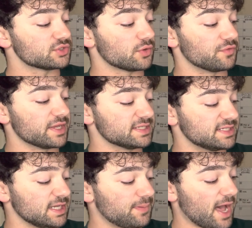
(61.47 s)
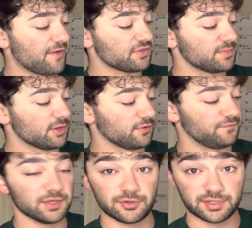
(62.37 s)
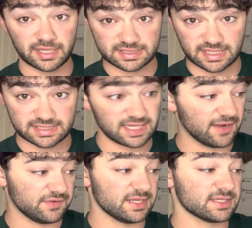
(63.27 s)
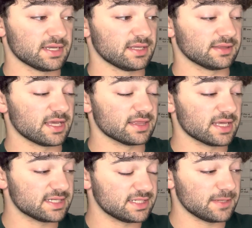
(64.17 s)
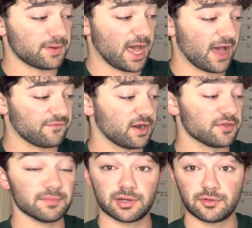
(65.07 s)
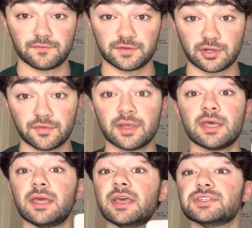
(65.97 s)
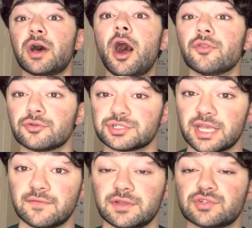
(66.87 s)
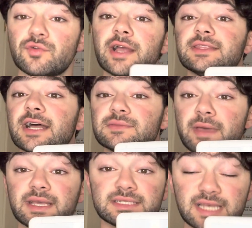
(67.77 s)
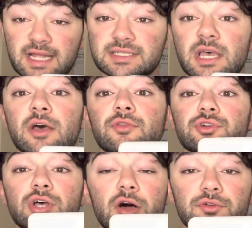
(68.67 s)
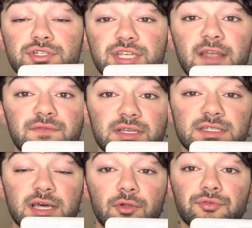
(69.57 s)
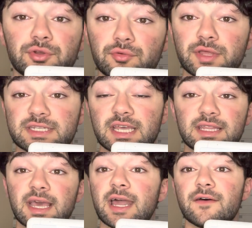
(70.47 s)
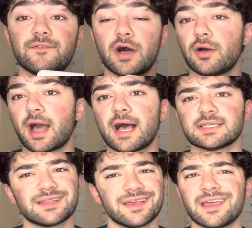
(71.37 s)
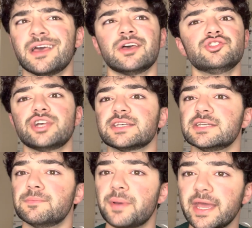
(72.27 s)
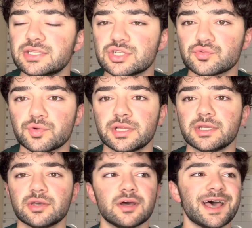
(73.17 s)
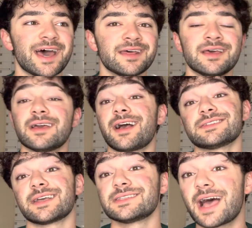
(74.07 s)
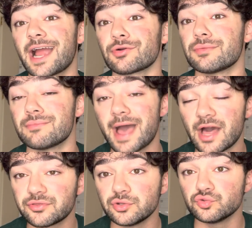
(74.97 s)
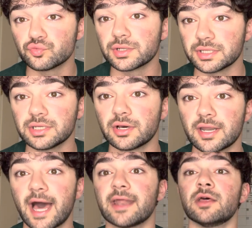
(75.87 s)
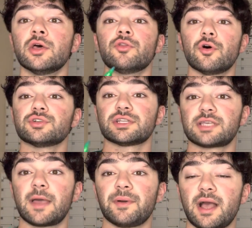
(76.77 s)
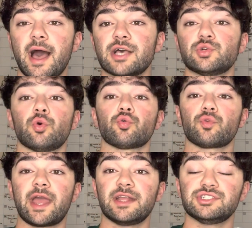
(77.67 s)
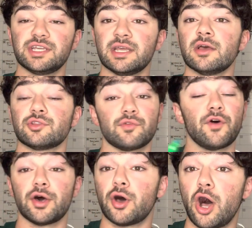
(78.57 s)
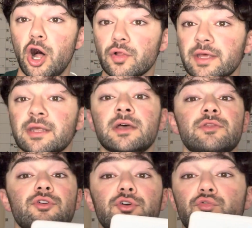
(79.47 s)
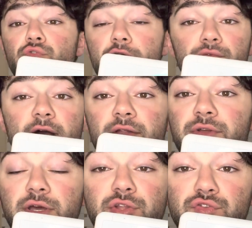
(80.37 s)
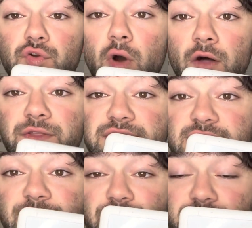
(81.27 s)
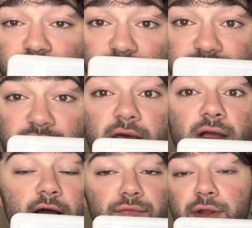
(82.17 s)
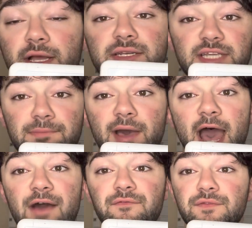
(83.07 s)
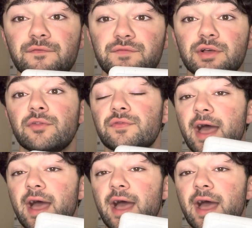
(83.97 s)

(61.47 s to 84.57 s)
So this deep half of the middle of the field is this safeties, then this deep half of the middle of the field is other safeties, right? That makes sense. There's other safeties that'll do this in the NFL, guys like Jesse Bates is really good at it. Guys like Tyrann Mathieu really good at it. Those are the type of guys who are rangy. Javon Holland. They're going to run around. They're going to do all these different things covering a deep half of the field.